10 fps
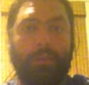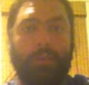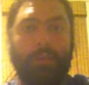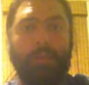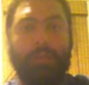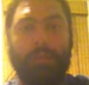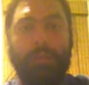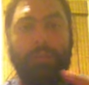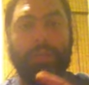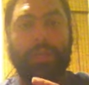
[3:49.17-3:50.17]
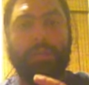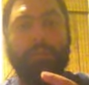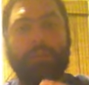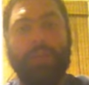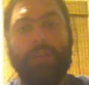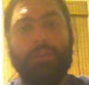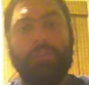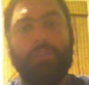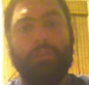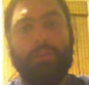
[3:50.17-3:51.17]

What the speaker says: that all that death,